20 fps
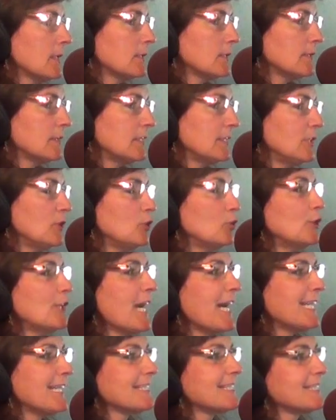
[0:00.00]
the
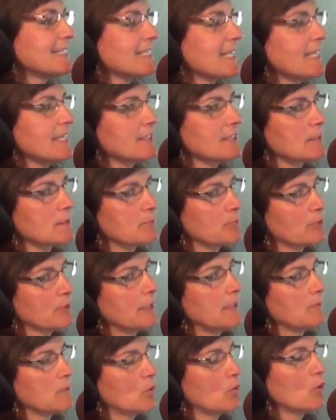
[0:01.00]
United States
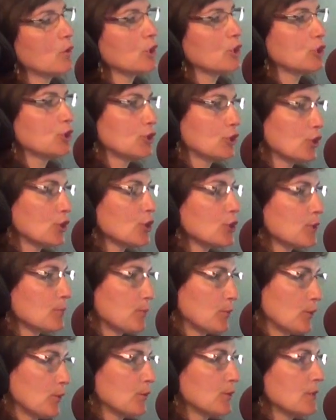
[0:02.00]
Supreme Court
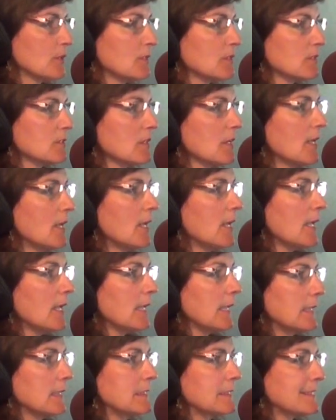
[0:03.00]
jurisprudence
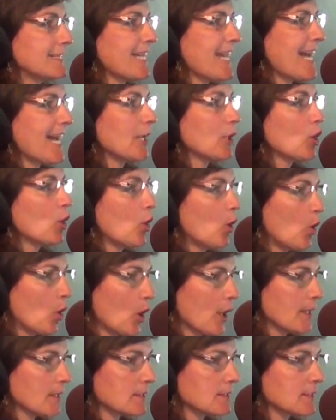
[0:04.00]
is that
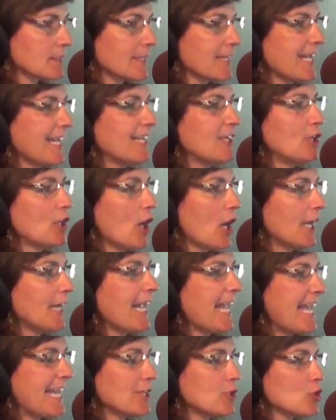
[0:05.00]
courts cannot
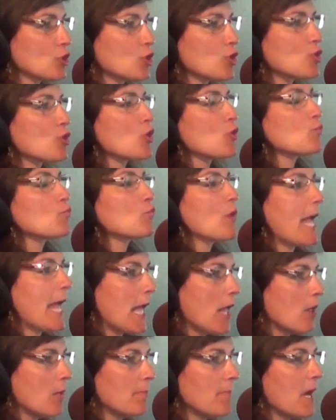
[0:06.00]
enter the
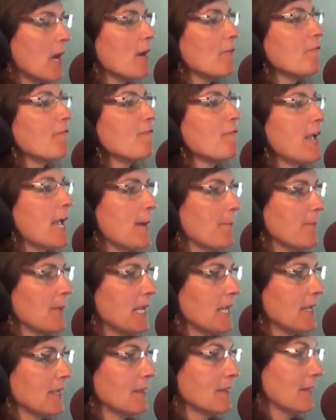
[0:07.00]
realm of
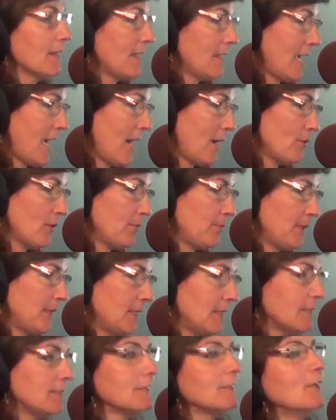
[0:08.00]
family. I
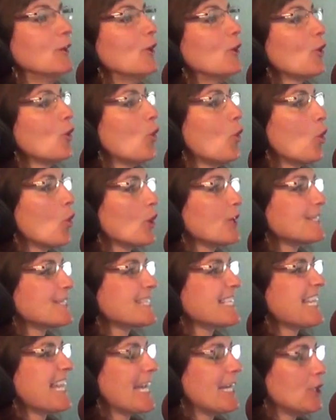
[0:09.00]
repeat,
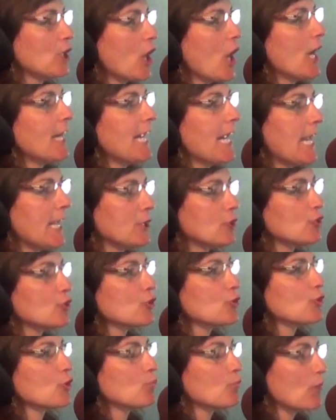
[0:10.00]
courts cannot
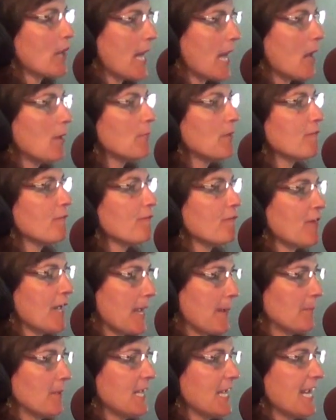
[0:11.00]
enter the realm of
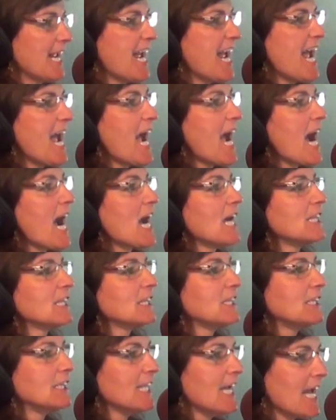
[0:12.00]
family
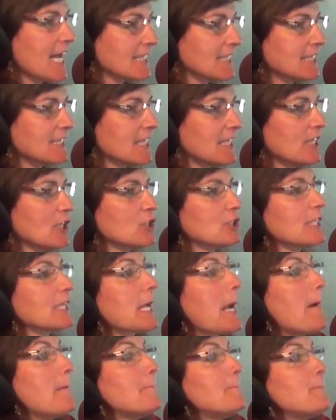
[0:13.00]
unless there's a
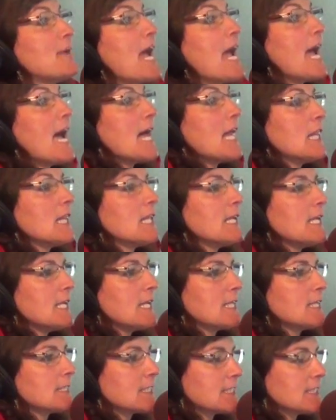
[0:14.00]

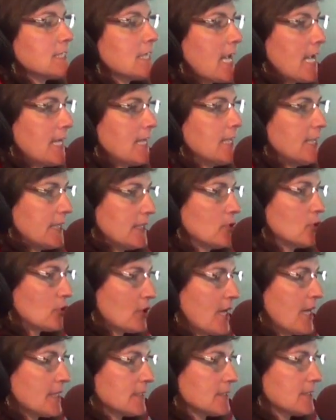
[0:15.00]
compelling state
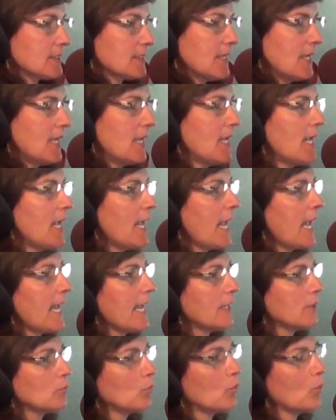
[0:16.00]
interest.
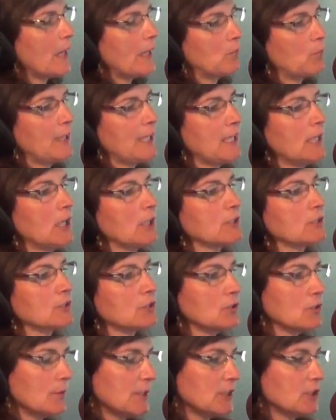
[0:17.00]
And when we
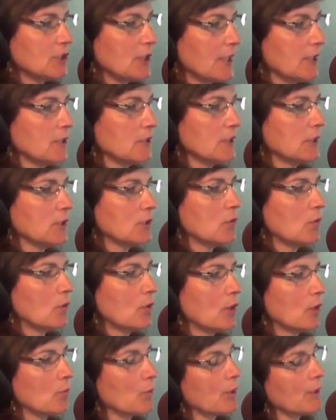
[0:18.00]
sue each other in
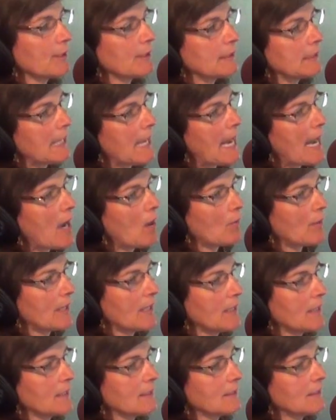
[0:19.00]
court, we're
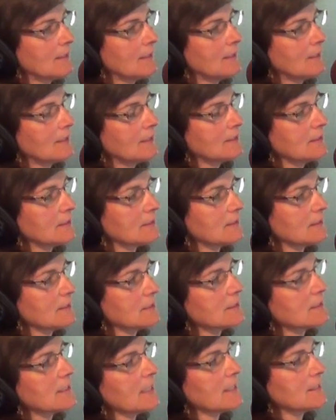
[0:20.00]
allowing
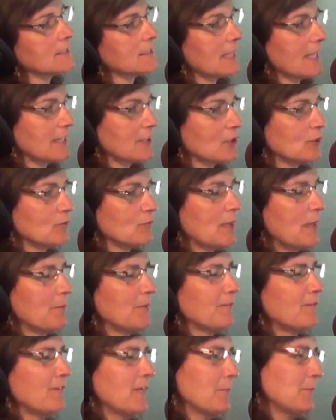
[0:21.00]
the states to enter the realm
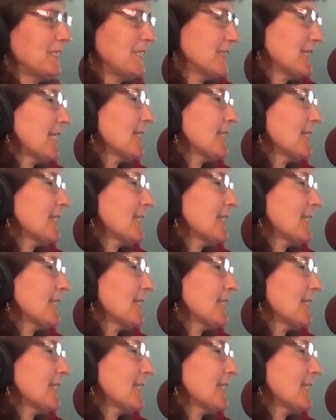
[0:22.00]
of family. Does